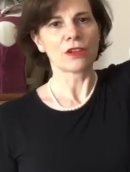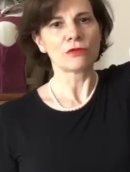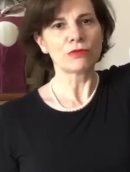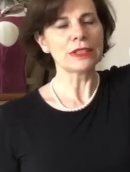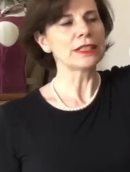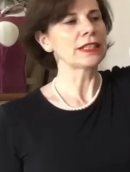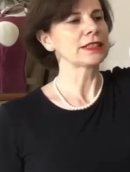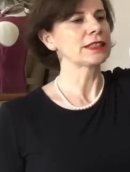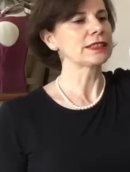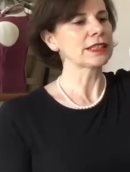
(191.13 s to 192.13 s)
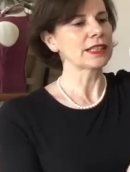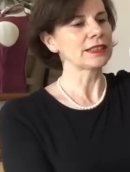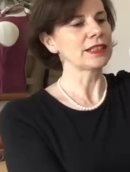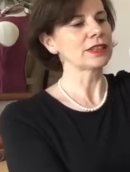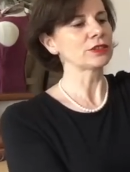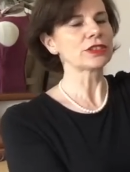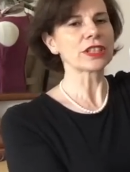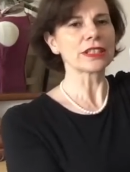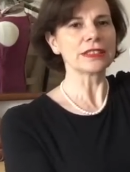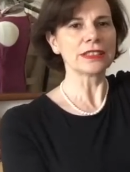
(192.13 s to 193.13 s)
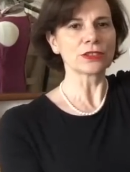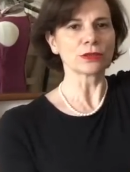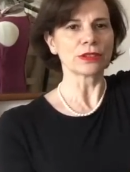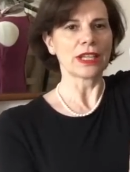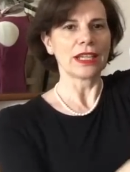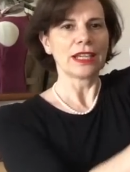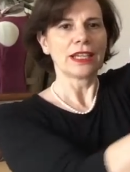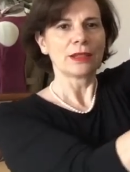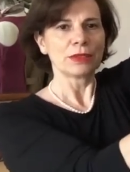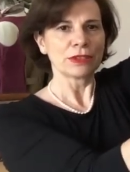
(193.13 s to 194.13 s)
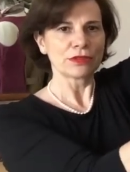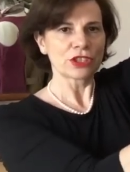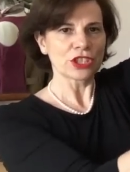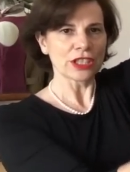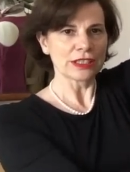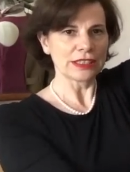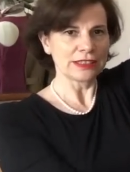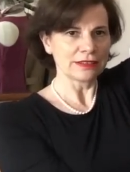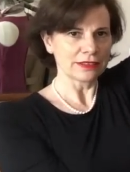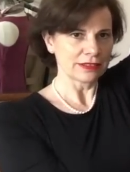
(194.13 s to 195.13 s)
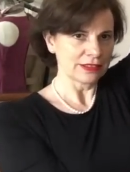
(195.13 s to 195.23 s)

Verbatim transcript: Really like it. I like the tiny little bit of shiny